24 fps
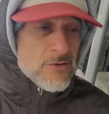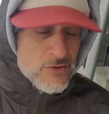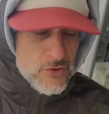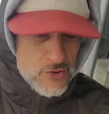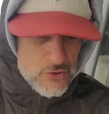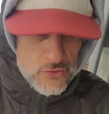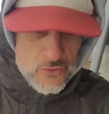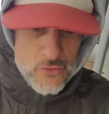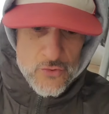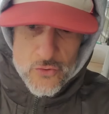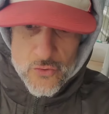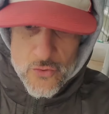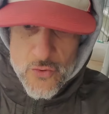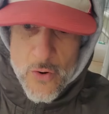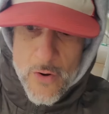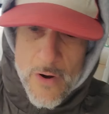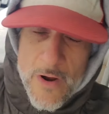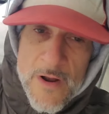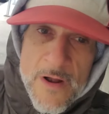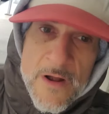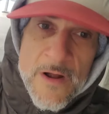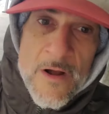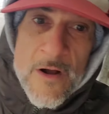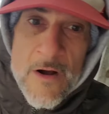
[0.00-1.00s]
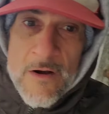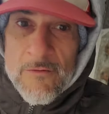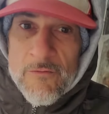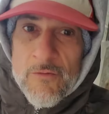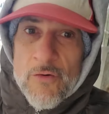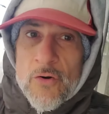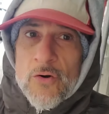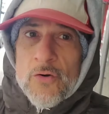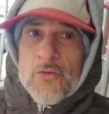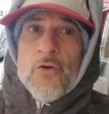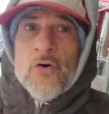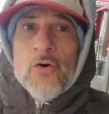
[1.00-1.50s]
you
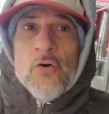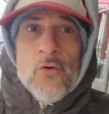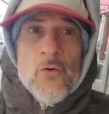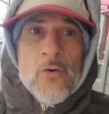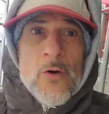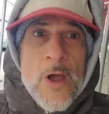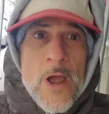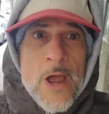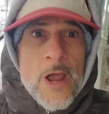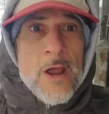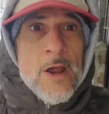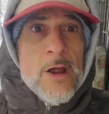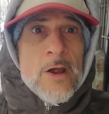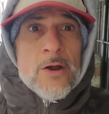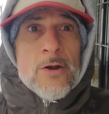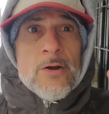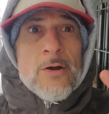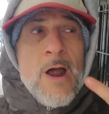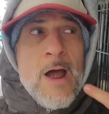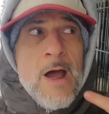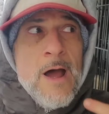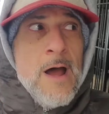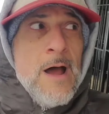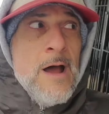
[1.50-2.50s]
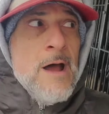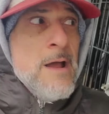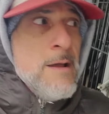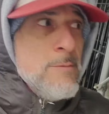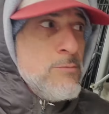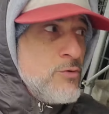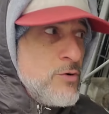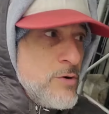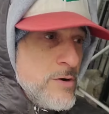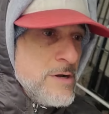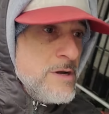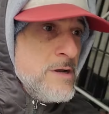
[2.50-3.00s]
for the air I
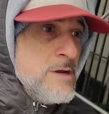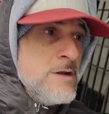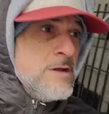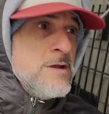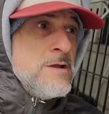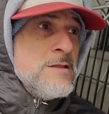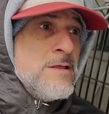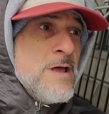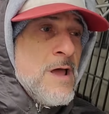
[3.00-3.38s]
breathe.